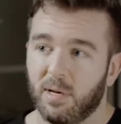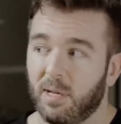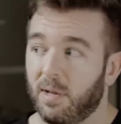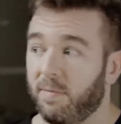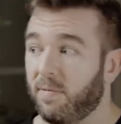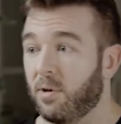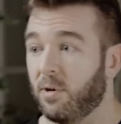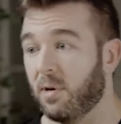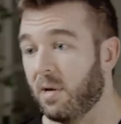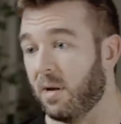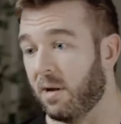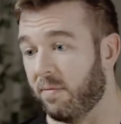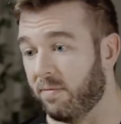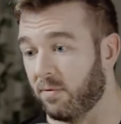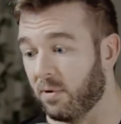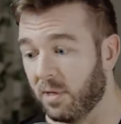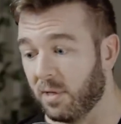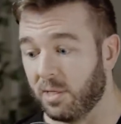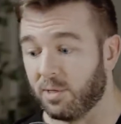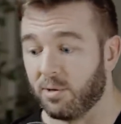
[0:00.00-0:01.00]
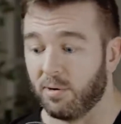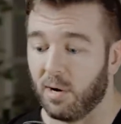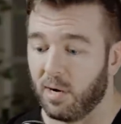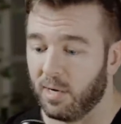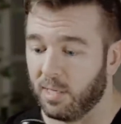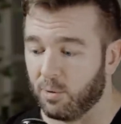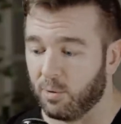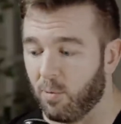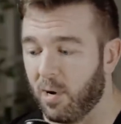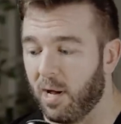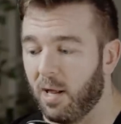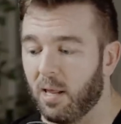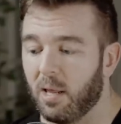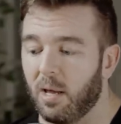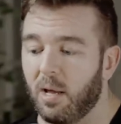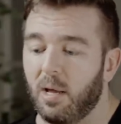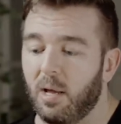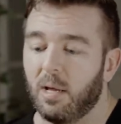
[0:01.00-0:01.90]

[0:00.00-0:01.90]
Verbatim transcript: if you're going to have release or not as well.